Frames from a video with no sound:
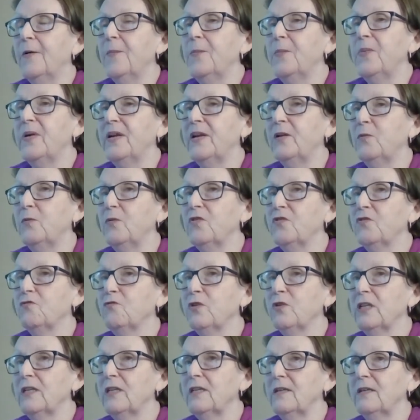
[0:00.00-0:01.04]
but it was a
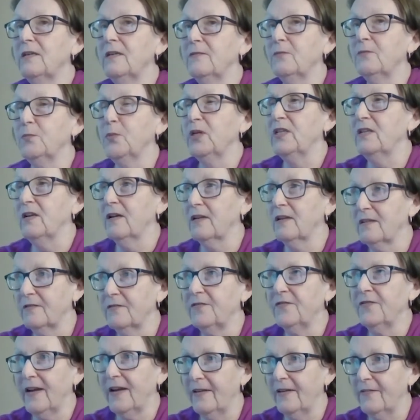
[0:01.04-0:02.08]
really productive
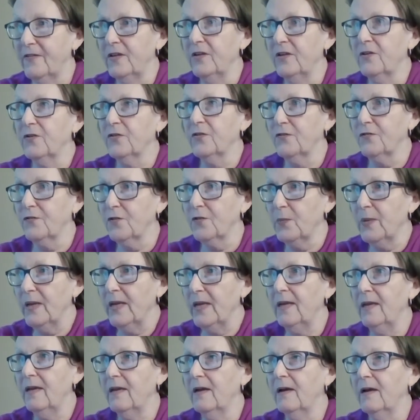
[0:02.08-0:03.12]
5 years for
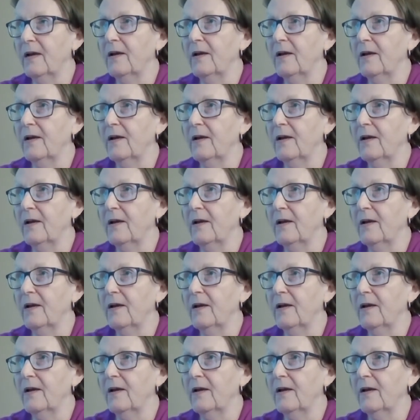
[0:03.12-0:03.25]
me.